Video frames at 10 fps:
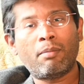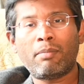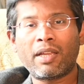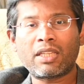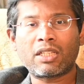
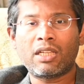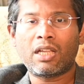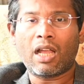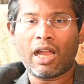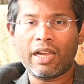but
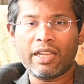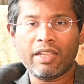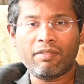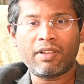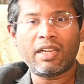
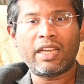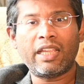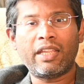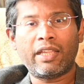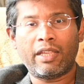
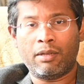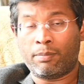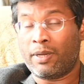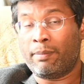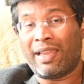unevenly
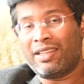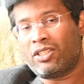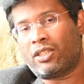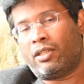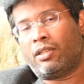
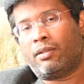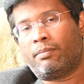implemented.